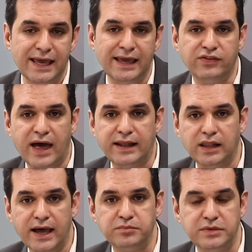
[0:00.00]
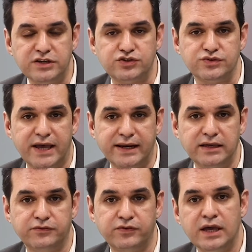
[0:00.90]
In that light, Minister
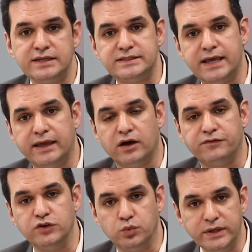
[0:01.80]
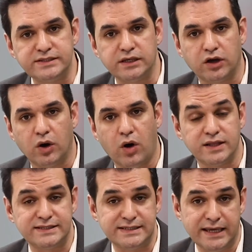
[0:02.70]
Zarif said a few weeks ago
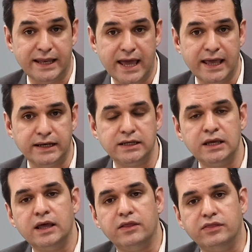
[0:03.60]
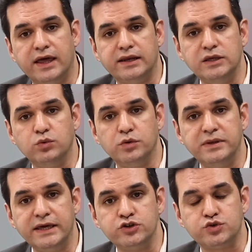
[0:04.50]
on CNN that he would
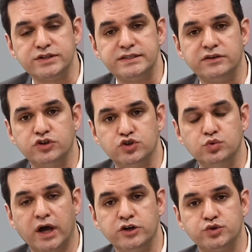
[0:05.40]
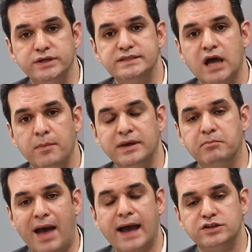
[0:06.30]
be interested in the two countries coming
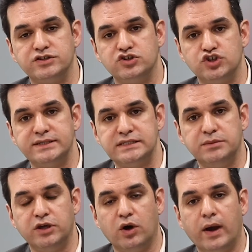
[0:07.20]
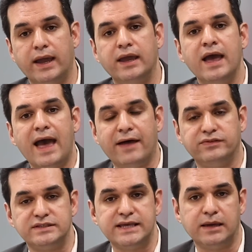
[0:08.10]
back to the JCPOA at
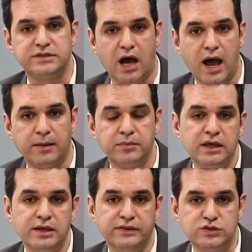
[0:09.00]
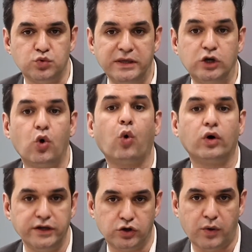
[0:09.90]
the same time. This would be
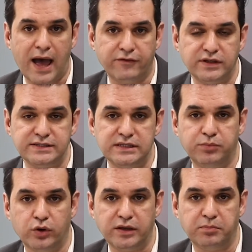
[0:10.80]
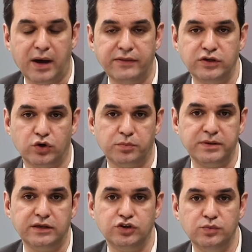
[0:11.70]
choreographed, as he put it, by the
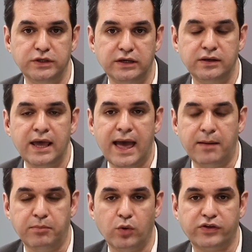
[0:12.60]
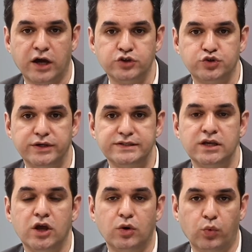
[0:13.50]
European Union, and both countries
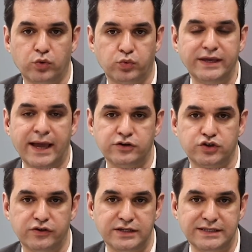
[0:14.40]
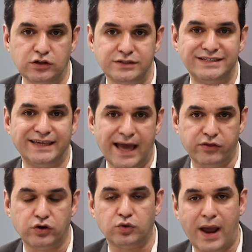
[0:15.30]
would re-enter the deal
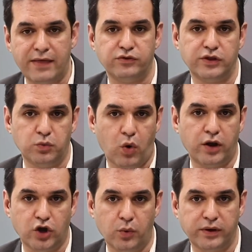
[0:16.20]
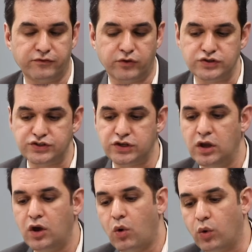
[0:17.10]
together rather than one going first
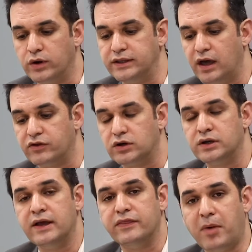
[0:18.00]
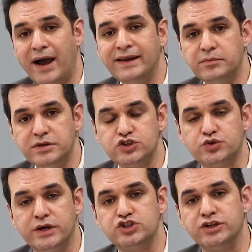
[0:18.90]
or the other. The Biden
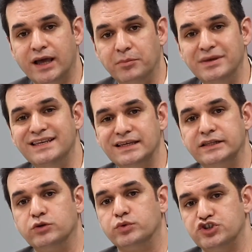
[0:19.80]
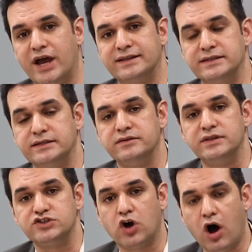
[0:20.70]
administration immediately rejected
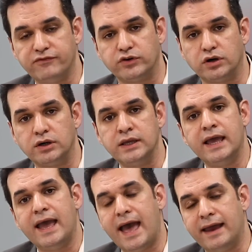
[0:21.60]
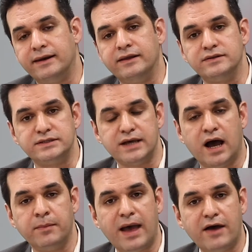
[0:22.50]
this offer, and in the
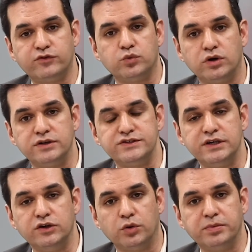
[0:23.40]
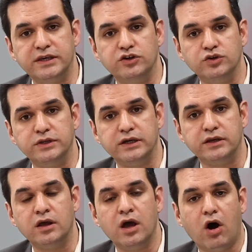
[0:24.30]
time afterwards, the European
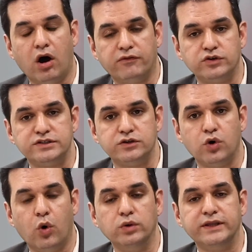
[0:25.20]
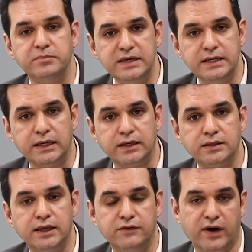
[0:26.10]
Union offered to hold a
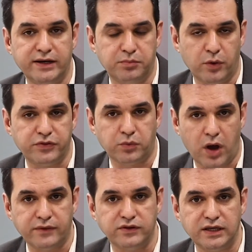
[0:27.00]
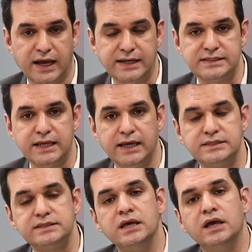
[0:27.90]
meeting, invited both Iran and the United
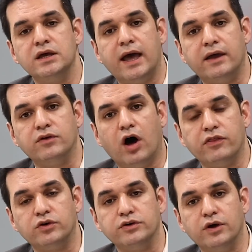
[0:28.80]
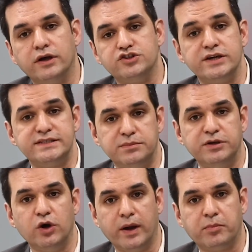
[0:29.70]
States, and other
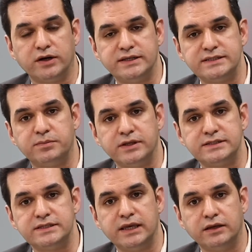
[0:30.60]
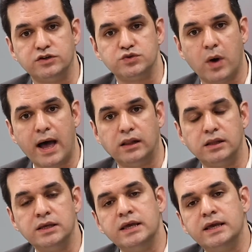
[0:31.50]
JCPOA participants in it as well.